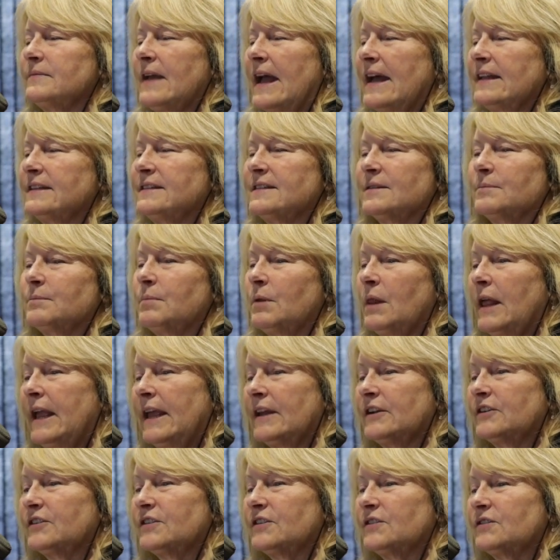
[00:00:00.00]
add some
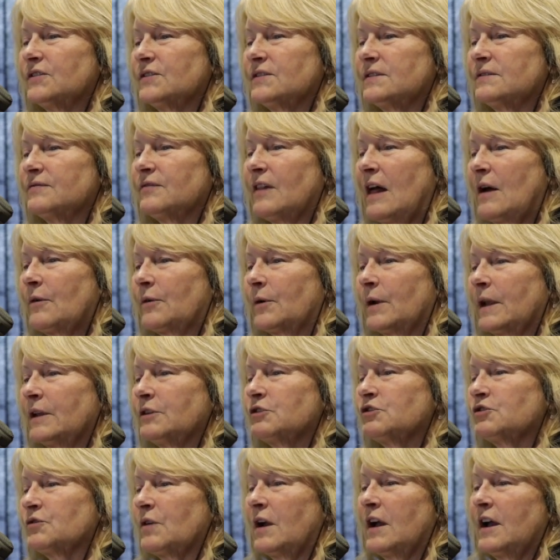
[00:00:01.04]
planters,
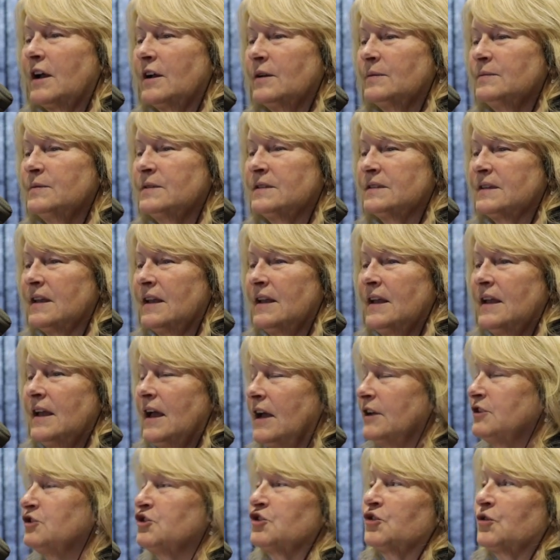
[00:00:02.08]
flowering shrubs,
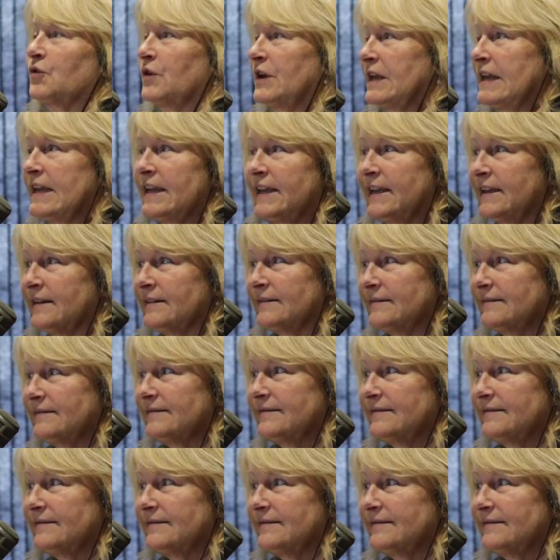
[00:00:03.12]
a tree.